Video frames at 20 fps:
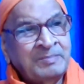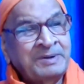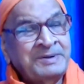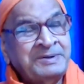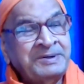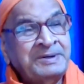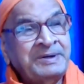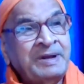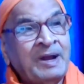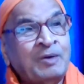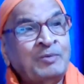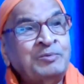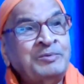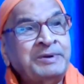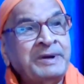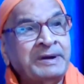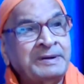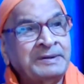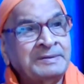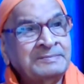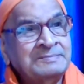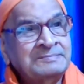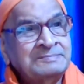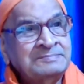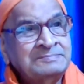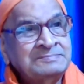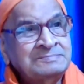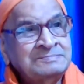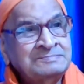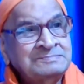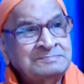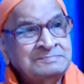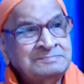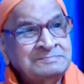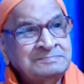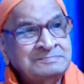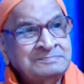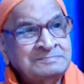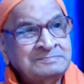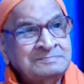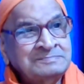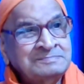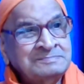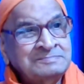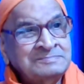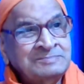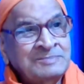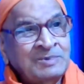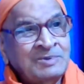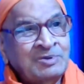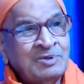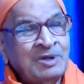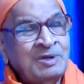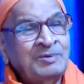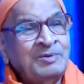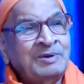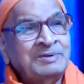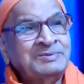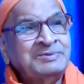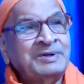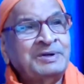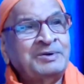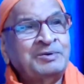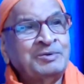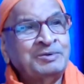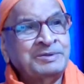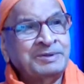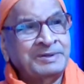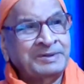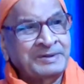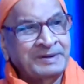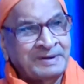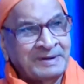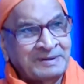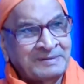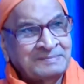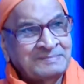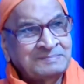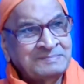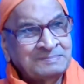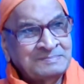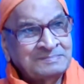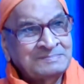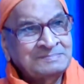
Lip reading: but he doubted. So he was sent to Janaka.